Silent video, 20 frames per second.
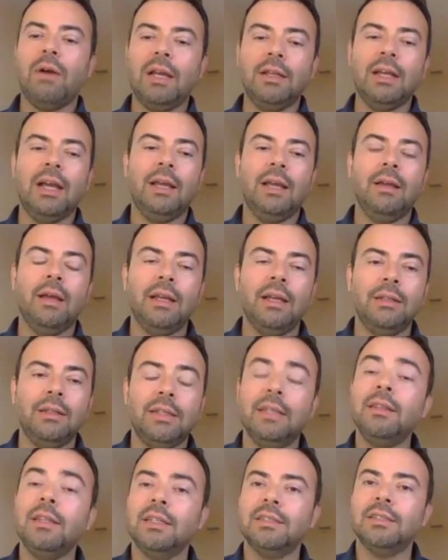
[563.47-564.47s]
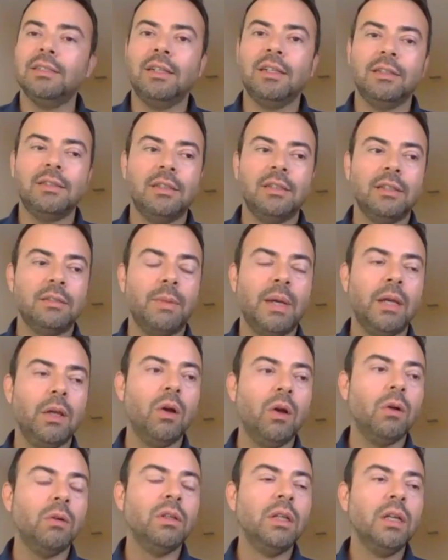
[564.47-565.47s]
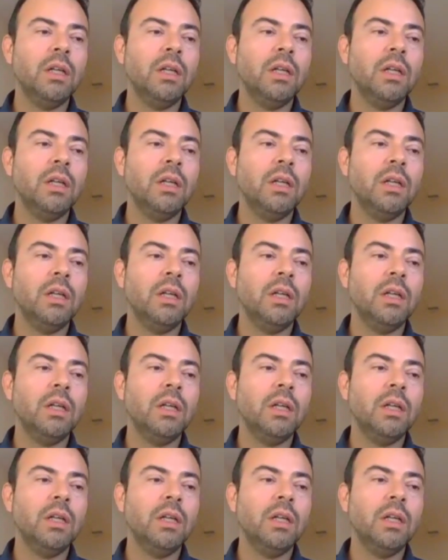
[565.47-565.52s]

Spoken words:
I did this and it's my own.